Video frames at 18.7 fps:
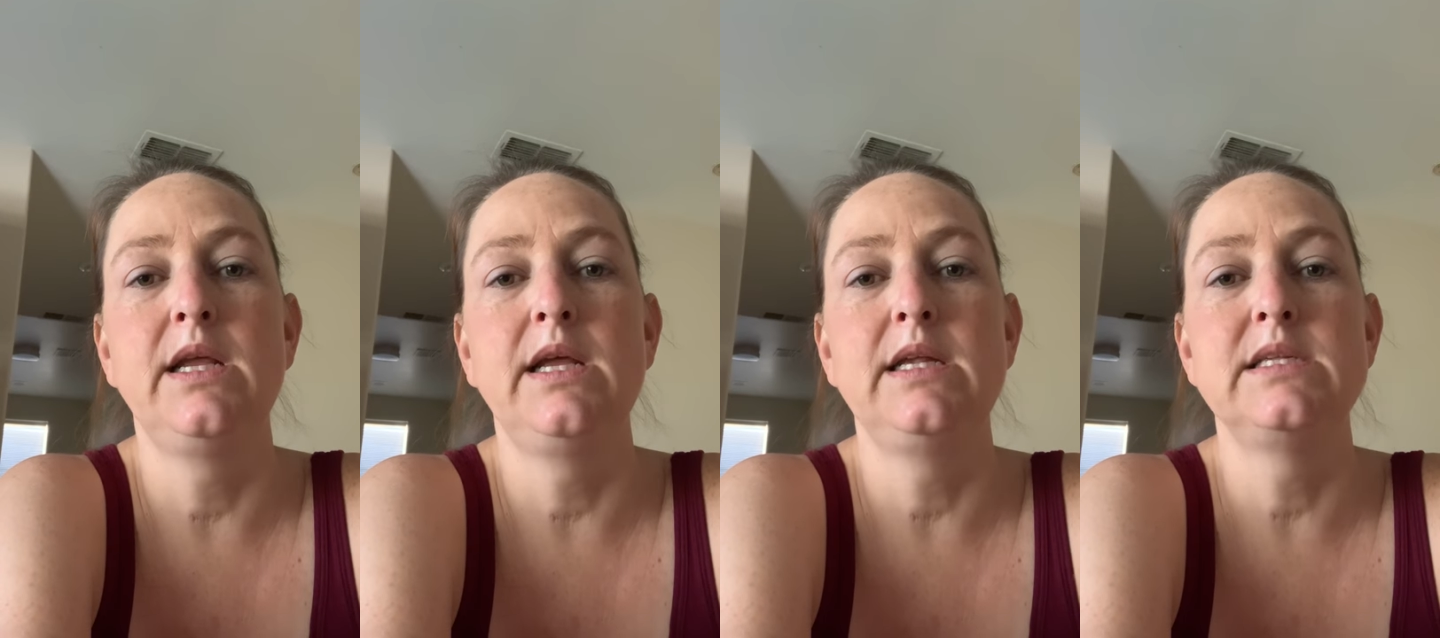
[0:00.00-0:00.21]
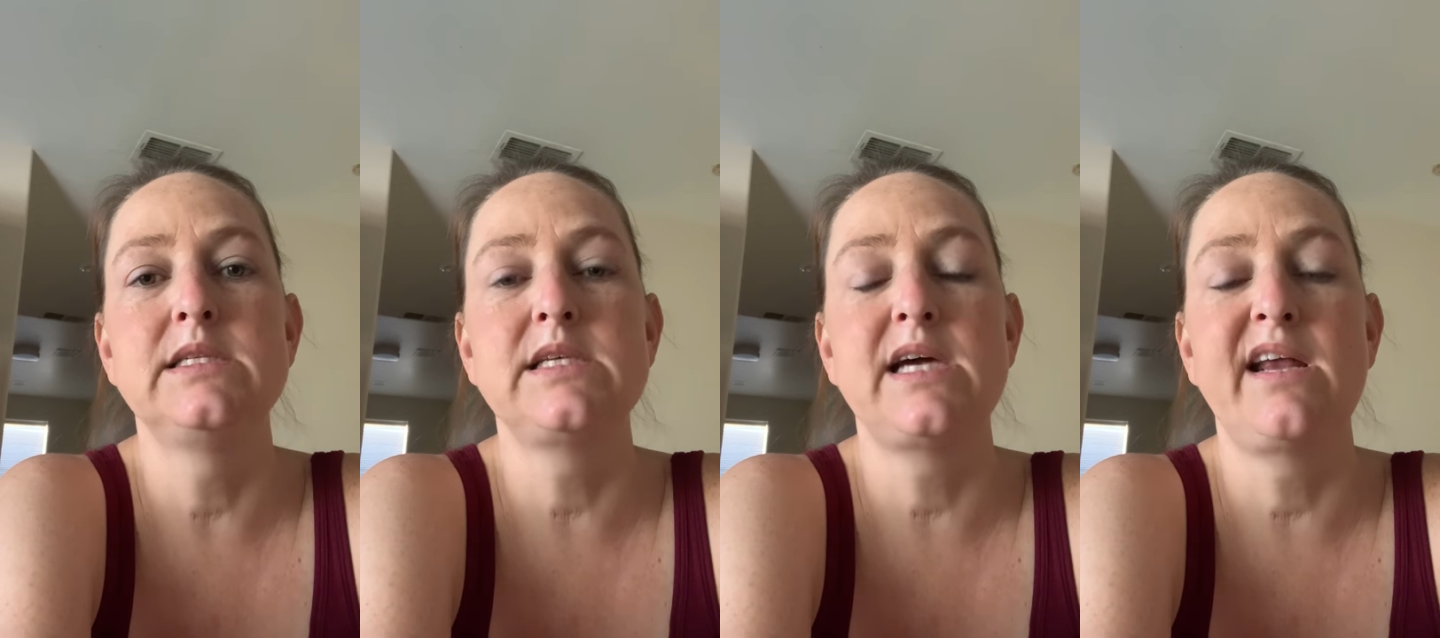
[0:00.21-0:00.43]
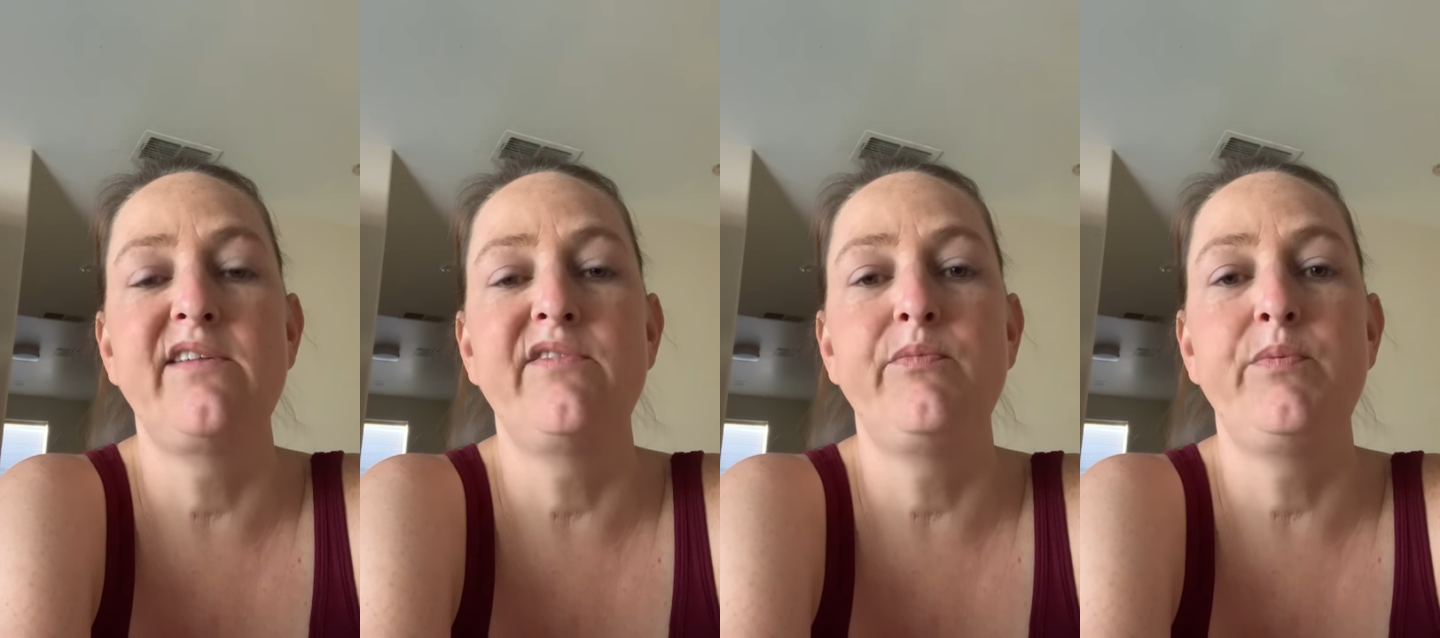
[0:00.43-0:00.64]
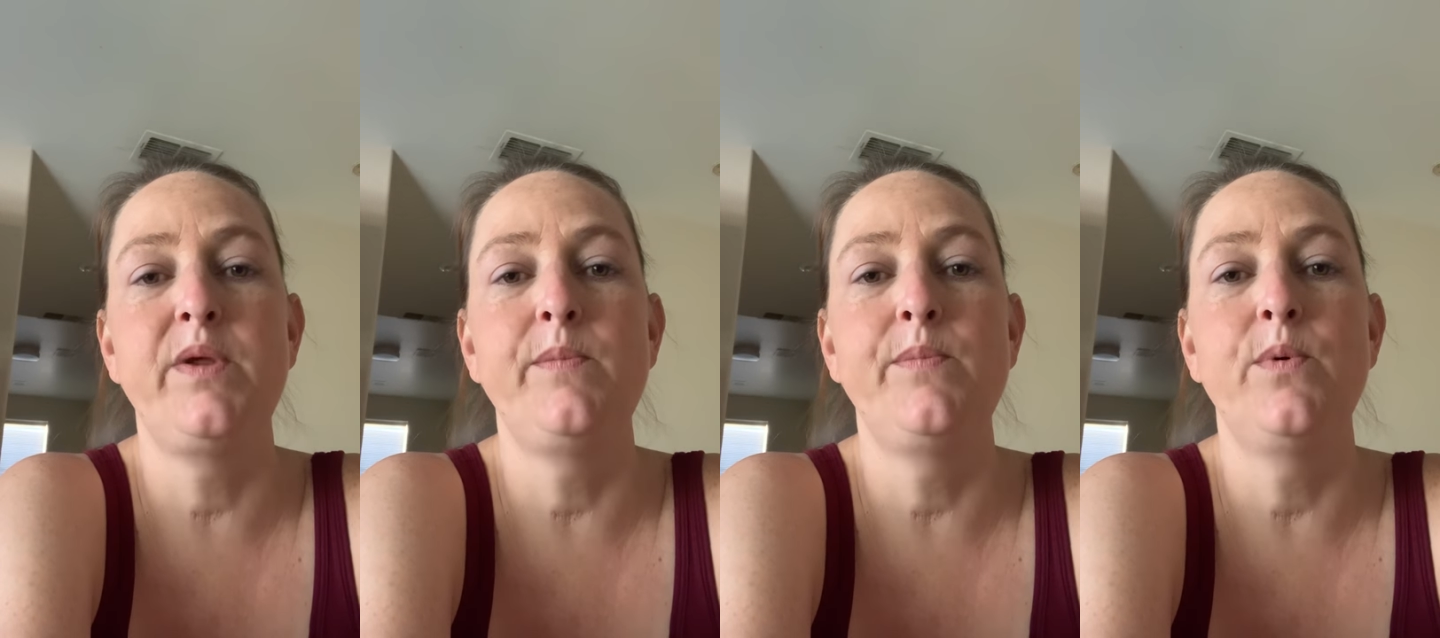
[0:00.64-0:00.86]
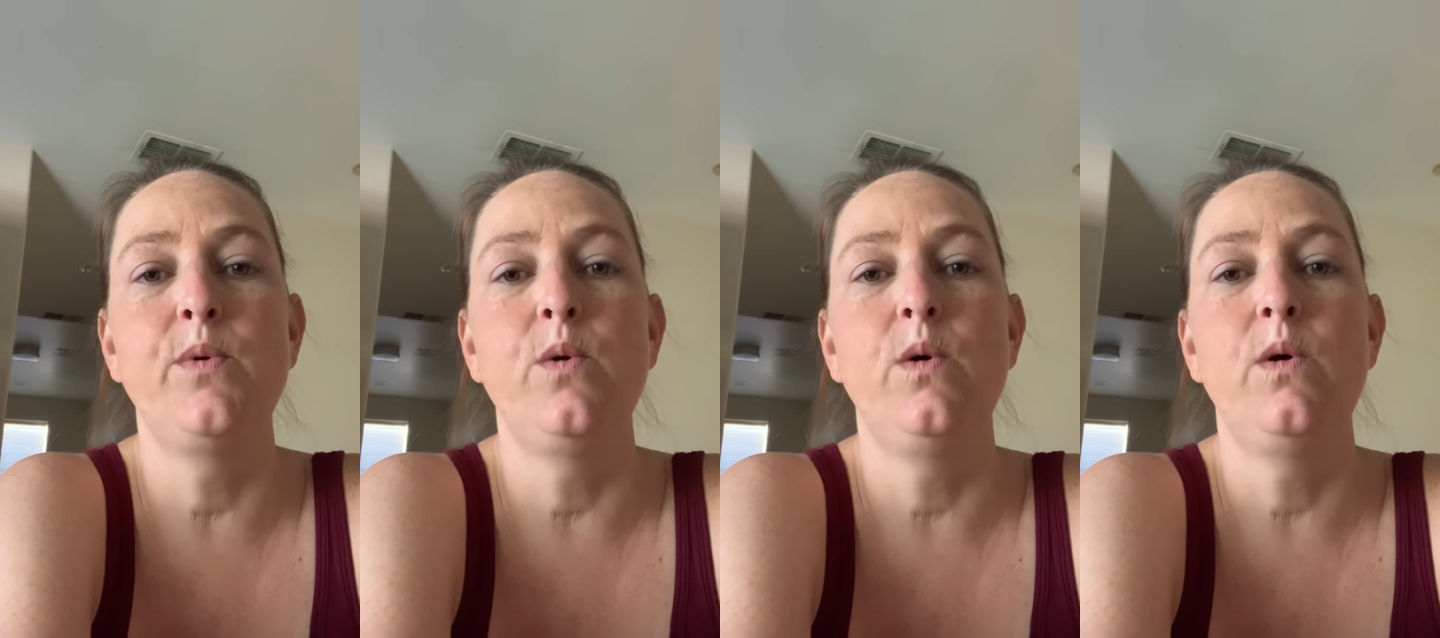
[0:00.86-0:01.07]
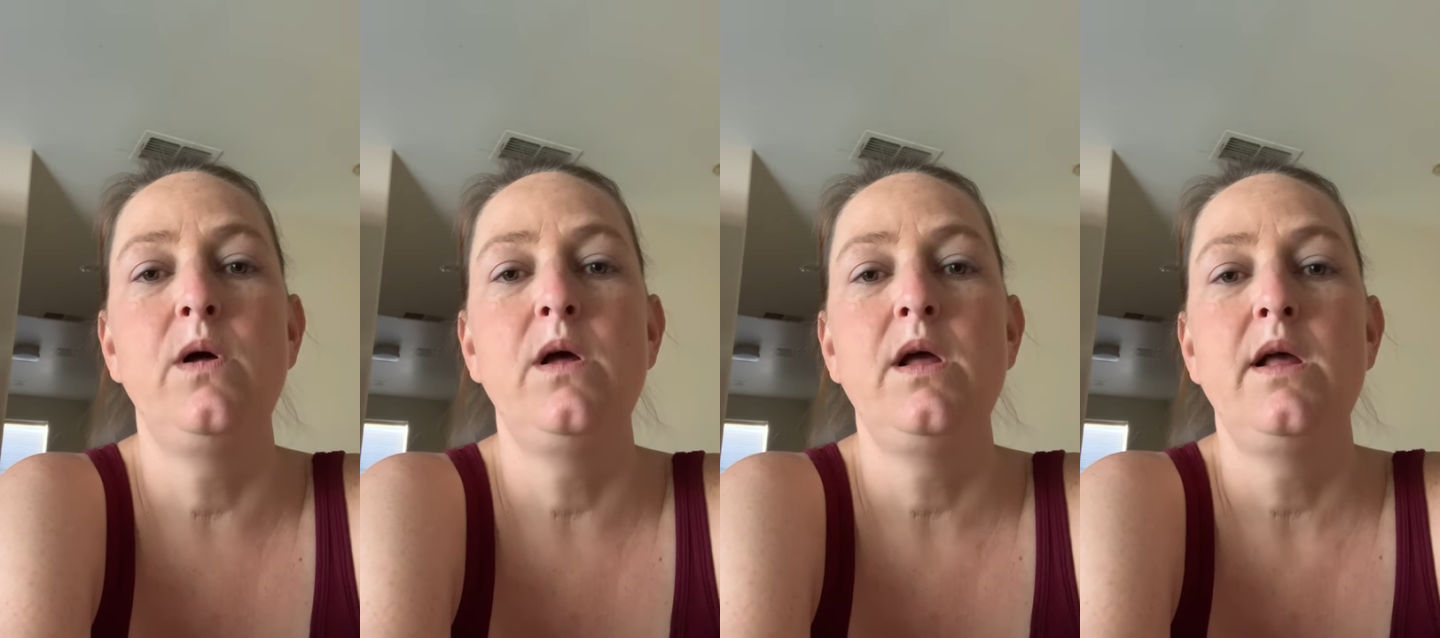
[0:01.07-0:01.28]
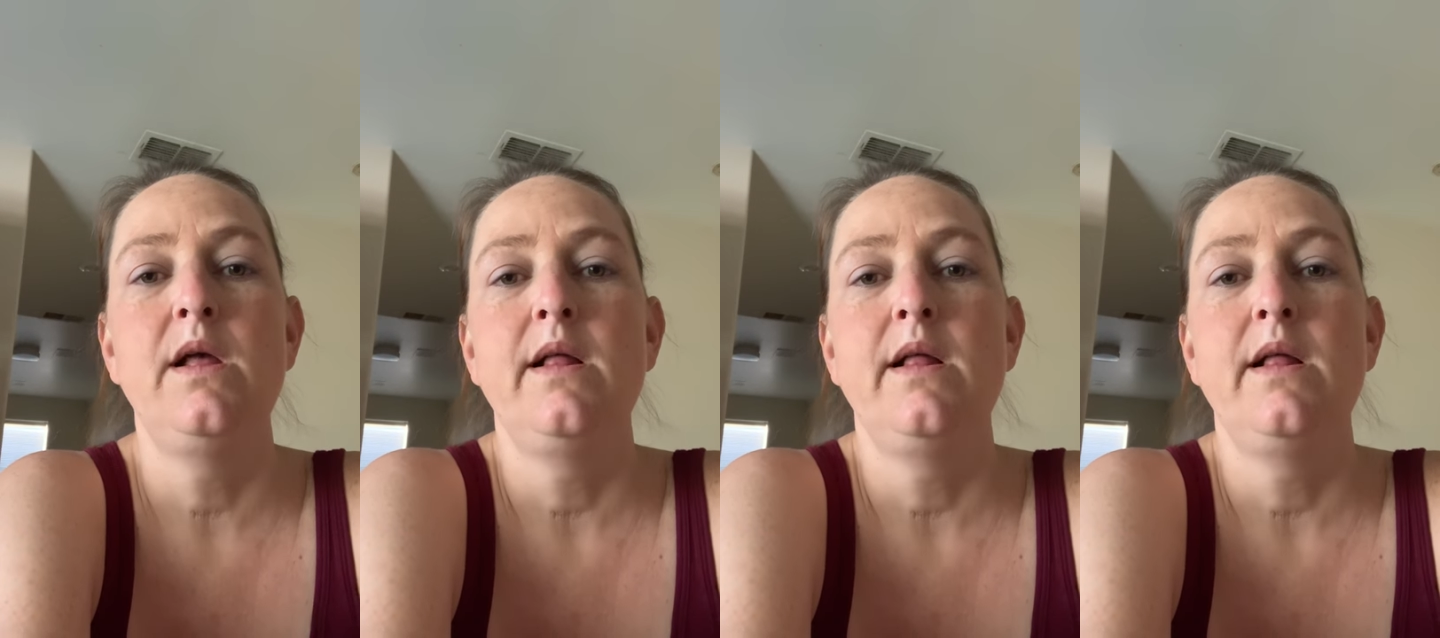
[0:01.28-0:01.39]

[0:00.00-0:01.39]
inside of people